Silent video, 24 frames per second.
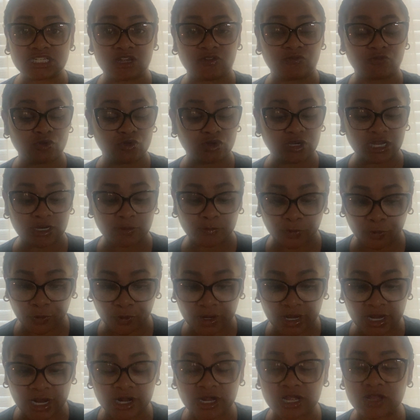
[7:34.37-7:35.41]
If you need
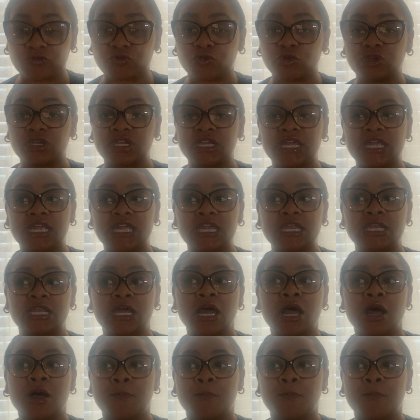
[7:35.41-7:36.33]
prayer, if you need